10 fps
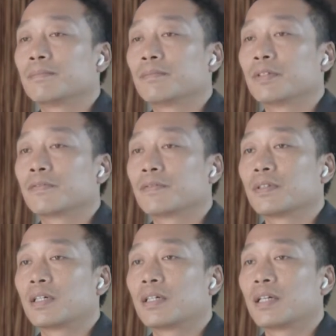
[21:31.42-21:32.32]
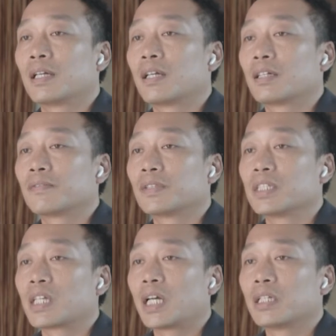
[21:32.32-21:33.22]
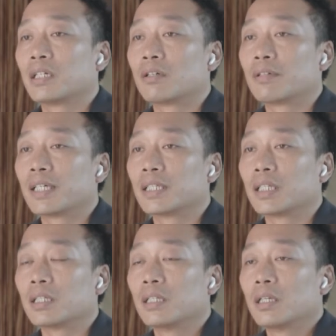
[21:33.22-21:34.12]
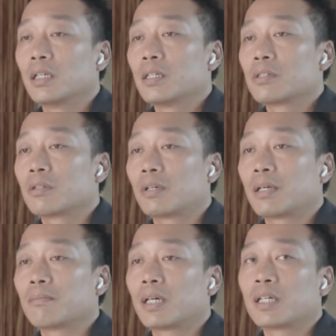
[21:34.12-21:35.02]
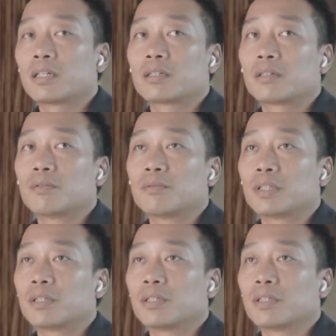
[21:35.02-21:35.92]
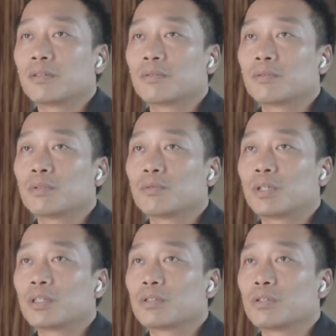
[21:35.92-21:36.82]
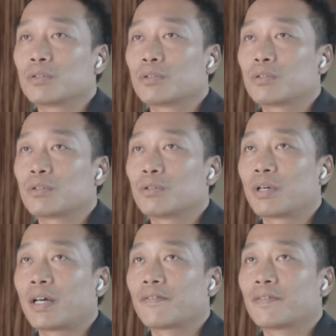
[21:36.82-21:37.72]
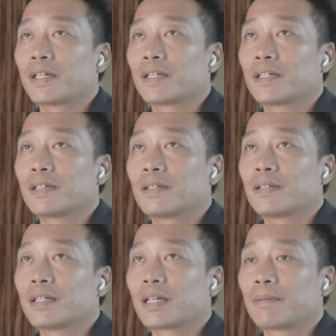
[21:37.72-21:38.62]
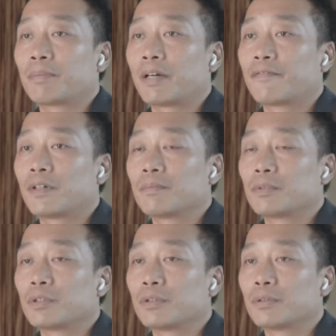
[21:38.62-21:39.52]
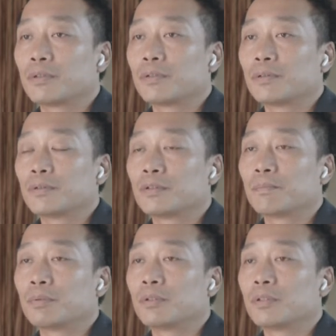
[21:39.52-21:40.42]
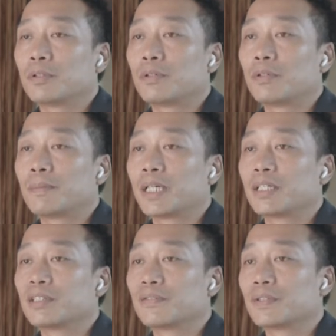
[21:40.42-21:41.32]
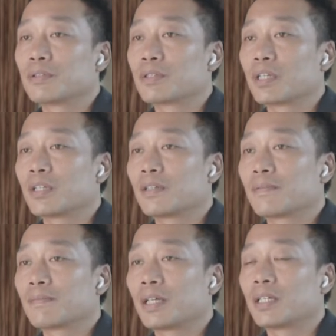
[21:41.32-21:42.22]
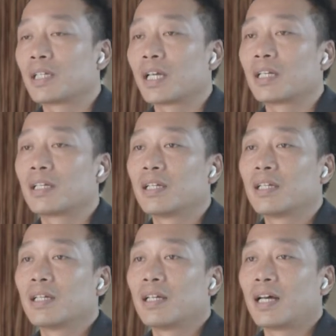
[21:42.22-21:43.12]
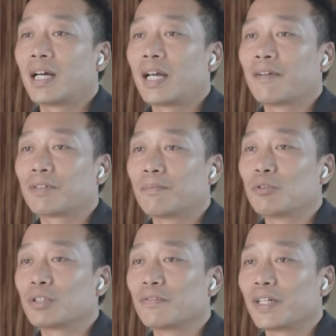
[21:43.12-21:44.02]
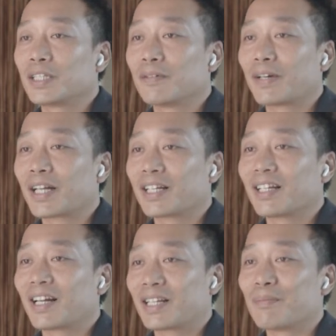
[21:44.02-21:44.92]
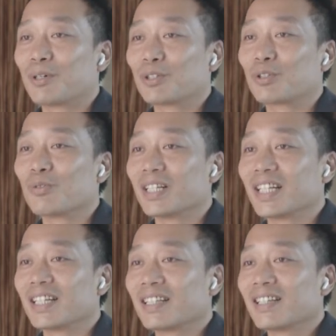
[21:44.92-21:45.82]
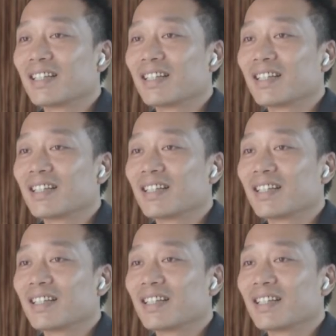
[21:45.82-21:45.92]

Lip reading: with a lot of designer already, so I might we want to have like a platform to put all my interviews in, and then I have the motivative. I keep on doing it.